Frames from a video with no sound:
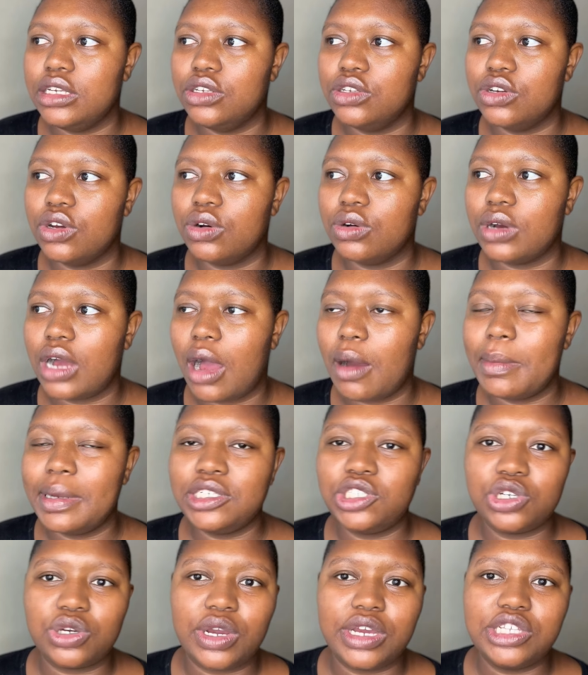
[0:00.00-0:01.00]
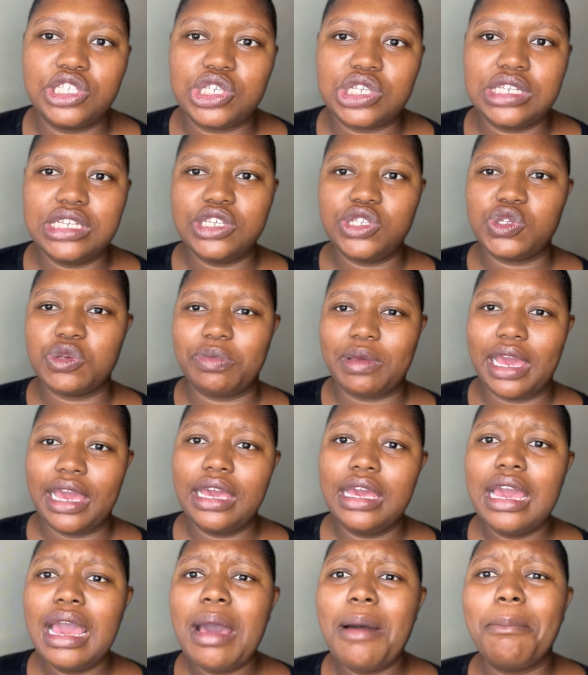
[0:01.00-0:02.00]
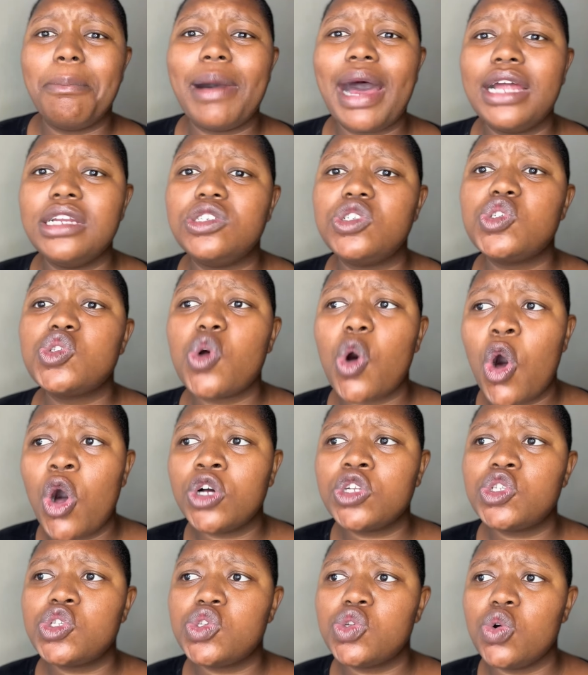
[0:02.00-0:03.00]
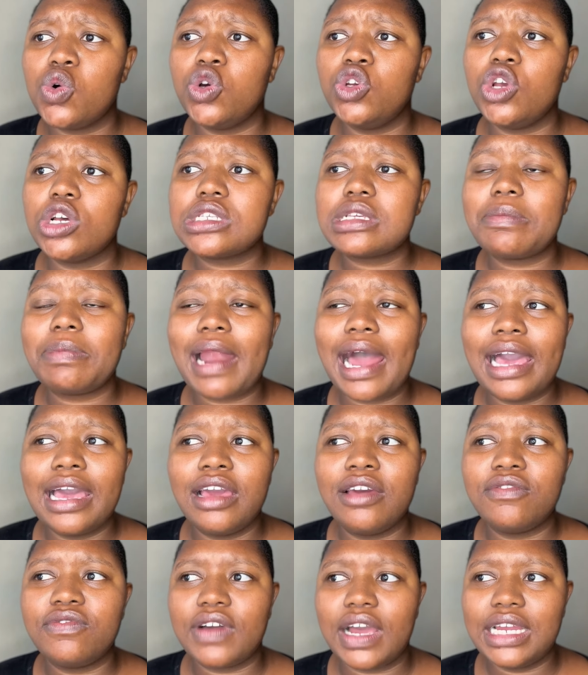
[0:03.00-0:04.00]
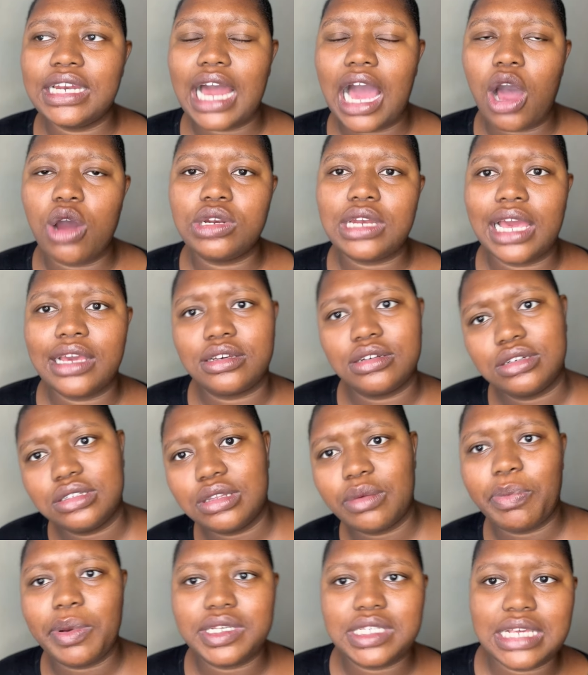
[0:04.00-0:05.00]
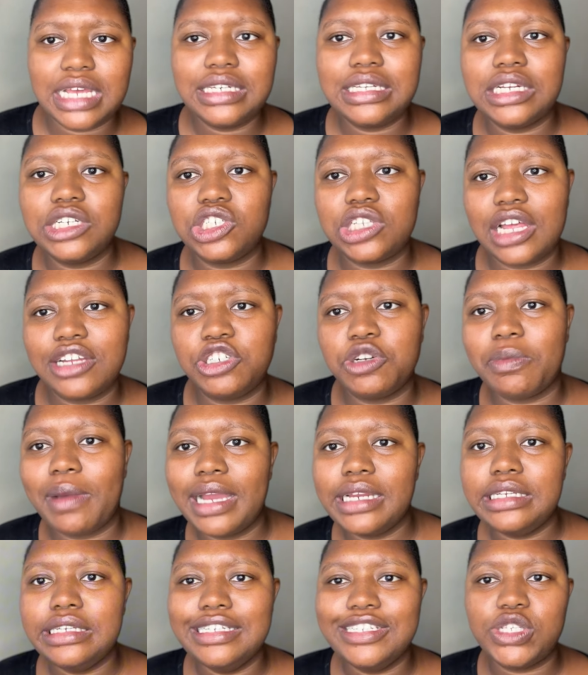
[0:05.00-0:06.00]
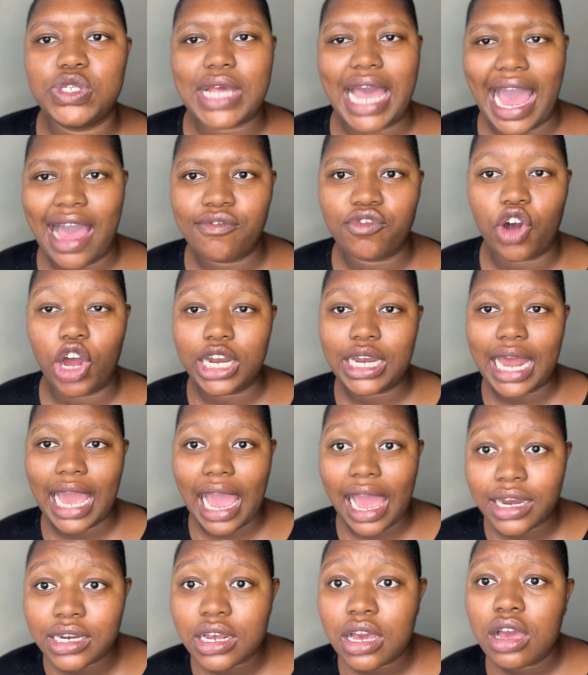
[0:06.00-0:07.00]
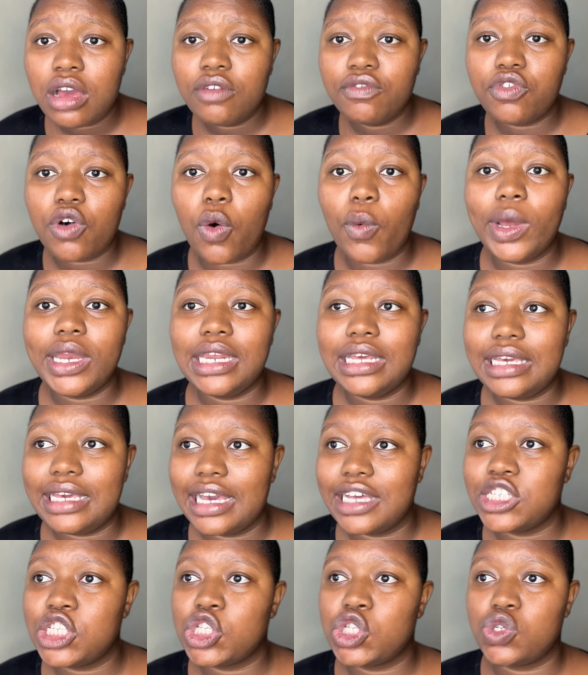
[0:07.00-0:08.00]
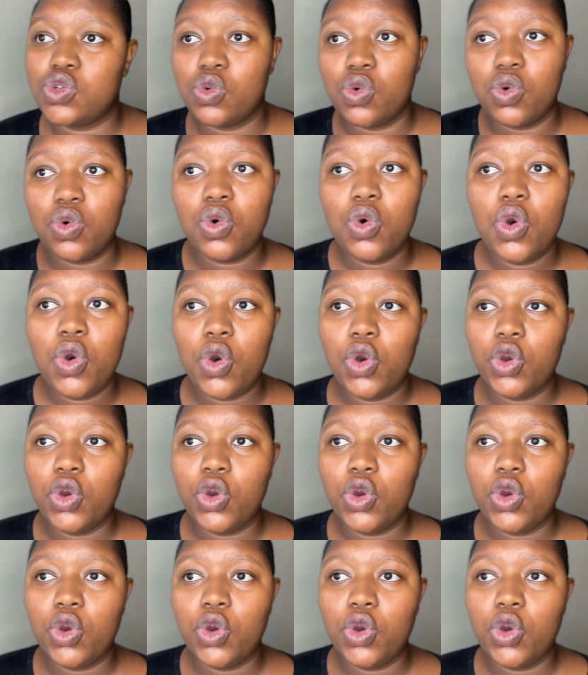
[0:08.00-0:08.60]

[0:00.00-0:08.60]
you know, how much you're going to need to pay. But talk to your supplier and find out like the percentage that you might need to have on hand for when it gets to,